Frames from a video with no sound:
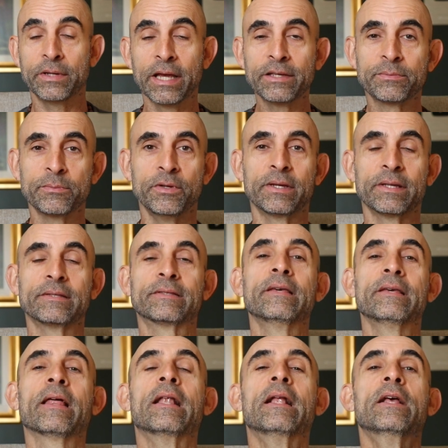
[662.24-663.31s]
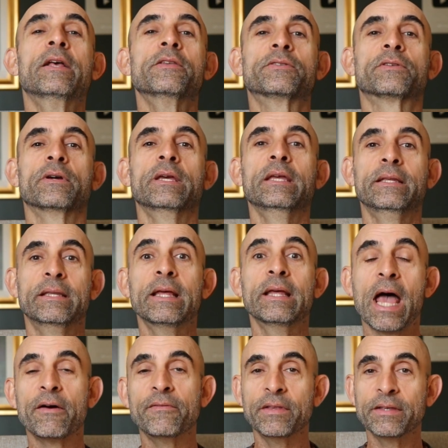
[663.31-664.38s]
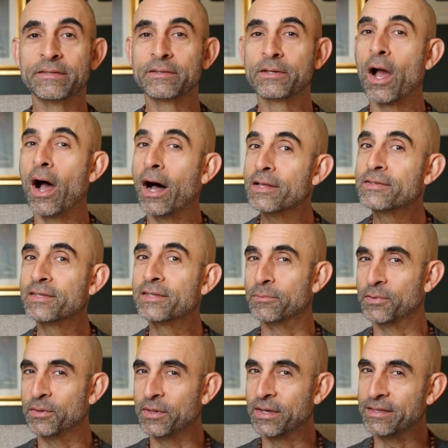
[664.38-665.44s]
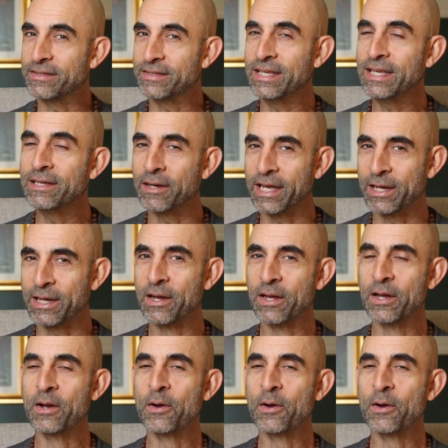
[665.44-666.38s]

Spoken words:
Testament, you can see that. So he did have this concept, so you can see, like,